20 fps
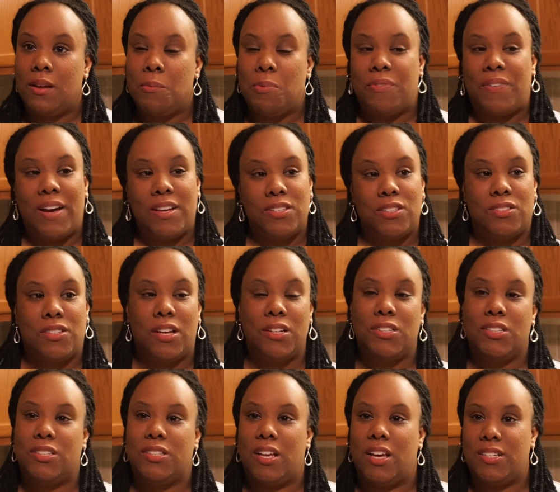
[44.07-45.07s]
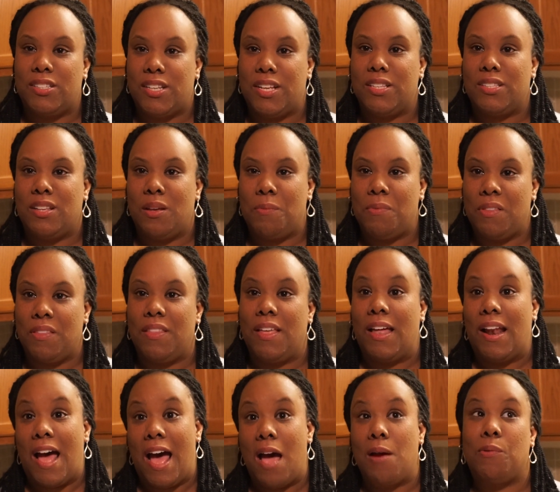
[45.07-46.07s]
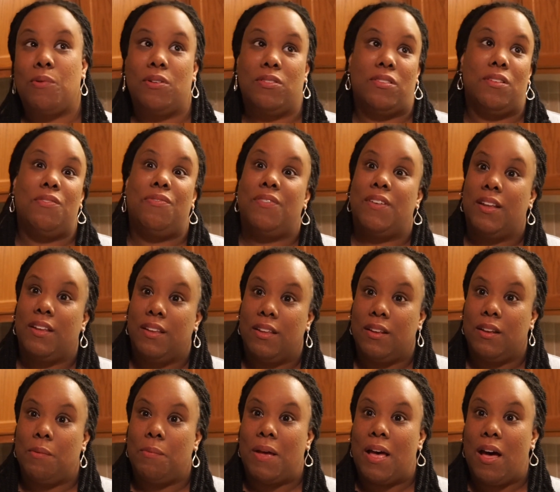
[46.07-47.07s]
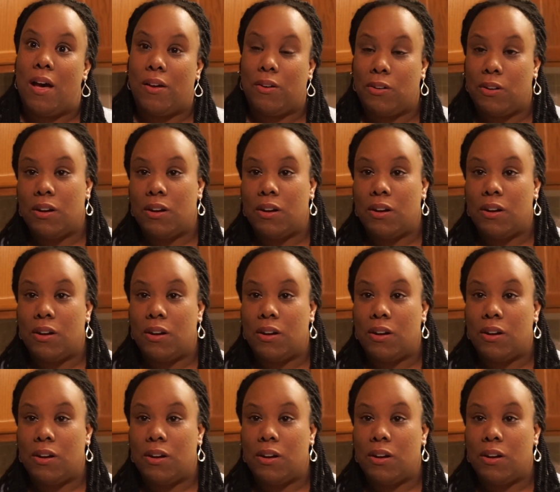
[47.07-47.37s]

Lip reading: Professor such and such said something that I was offended about,